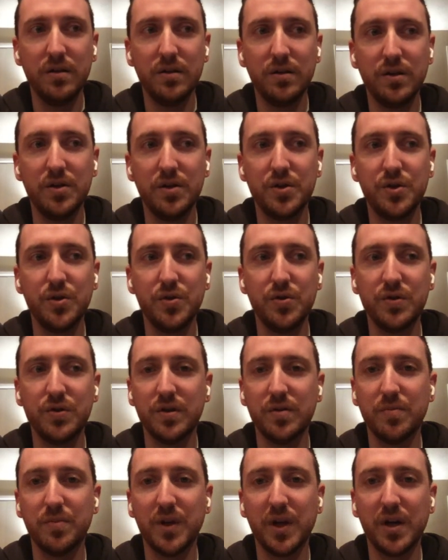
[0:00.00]
the shoes of
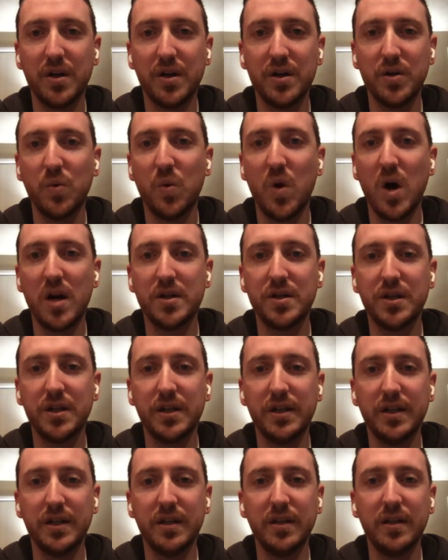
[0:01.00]
the player you're
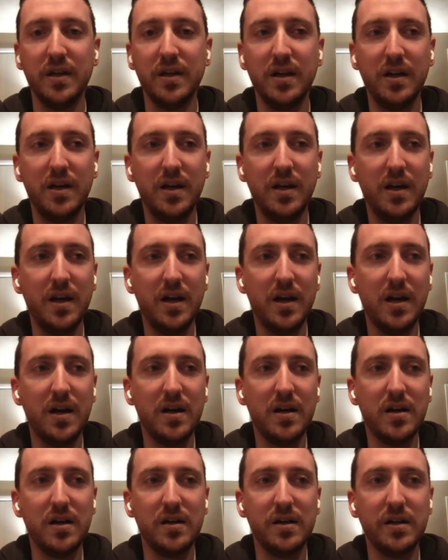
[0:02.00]
watching and
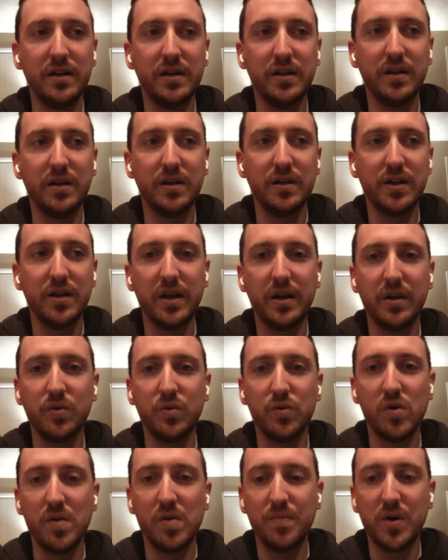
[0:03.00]
kind of
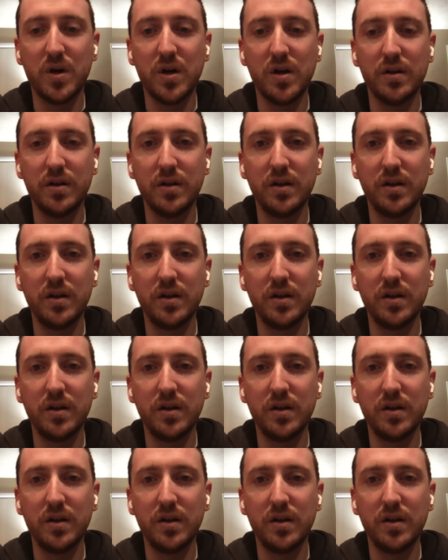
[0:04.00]
grew up on,